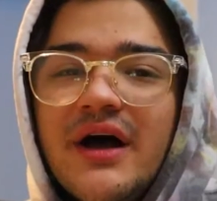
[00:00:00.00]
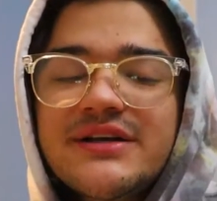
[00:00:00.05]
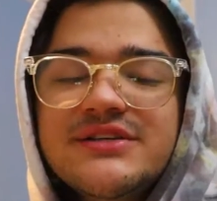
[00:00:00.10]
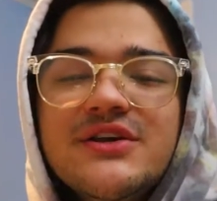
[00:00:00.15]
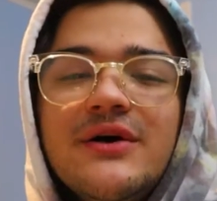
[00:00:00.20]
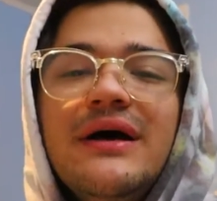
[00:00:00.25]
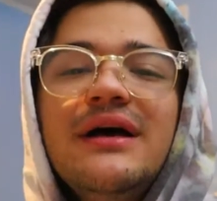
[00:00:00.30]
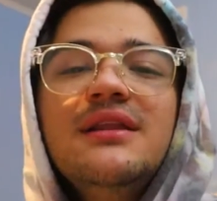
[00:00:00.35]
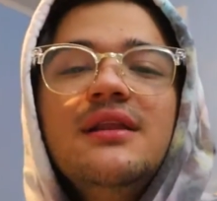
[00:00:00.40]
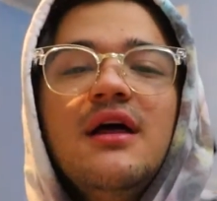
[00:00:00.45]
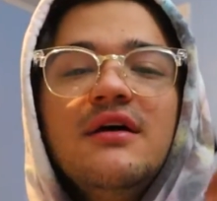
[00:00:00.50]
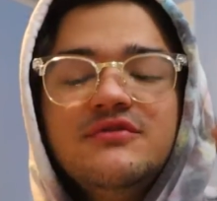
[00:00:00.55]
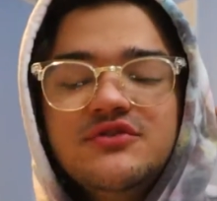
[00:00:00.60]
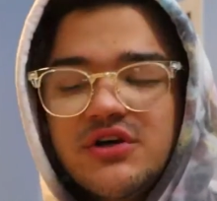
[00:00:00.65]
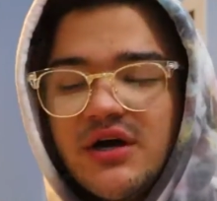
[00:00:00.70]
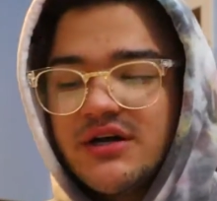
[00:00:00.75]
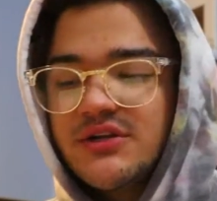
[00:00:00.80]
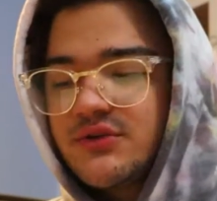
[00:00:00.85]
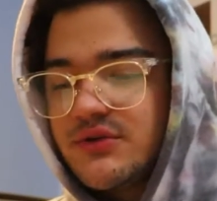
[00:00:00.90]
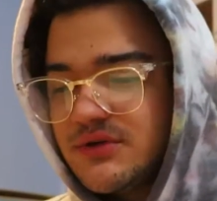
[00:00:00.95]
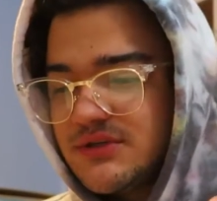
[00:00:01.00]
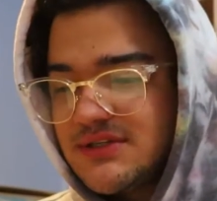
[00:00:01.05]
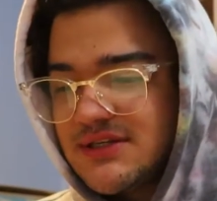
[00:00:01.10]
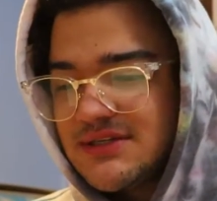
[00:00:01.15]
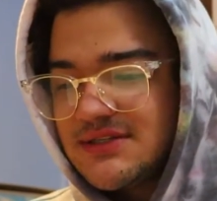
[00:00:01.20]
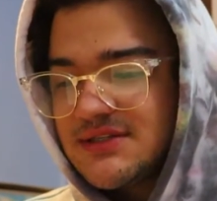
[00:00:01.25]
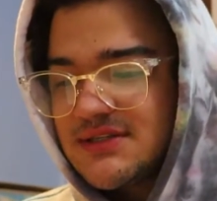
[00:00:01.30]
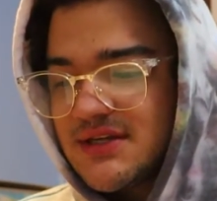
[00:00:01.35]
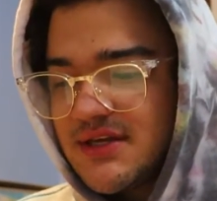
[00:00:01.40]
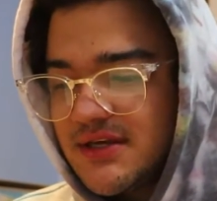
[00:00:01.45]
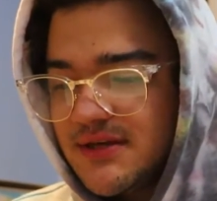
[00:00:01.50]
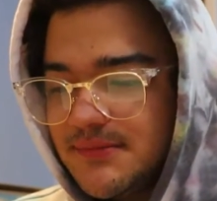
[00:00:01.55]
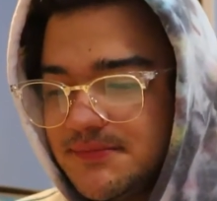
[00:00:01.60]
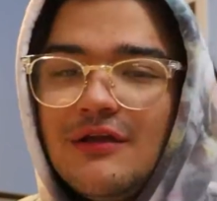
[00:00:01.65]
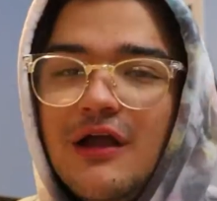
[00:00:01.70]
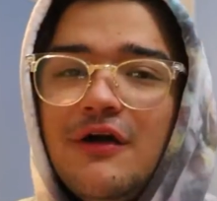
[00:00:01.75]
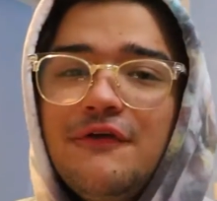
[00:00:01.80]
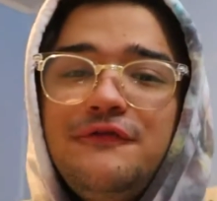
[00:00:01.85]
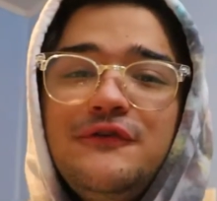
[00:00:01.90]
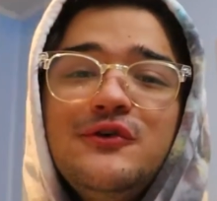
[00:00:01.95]
Also, I love John Krasinski.
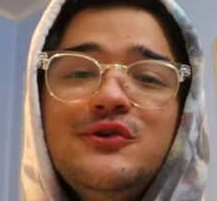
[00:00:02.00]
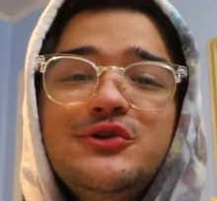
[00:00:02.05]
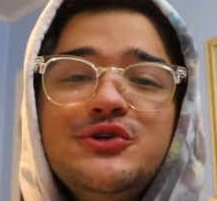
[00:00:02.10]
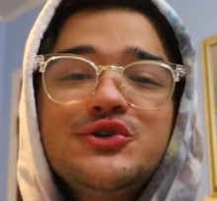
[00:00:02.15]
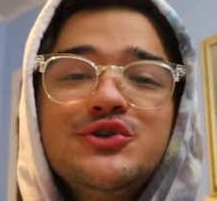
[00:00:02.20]
A few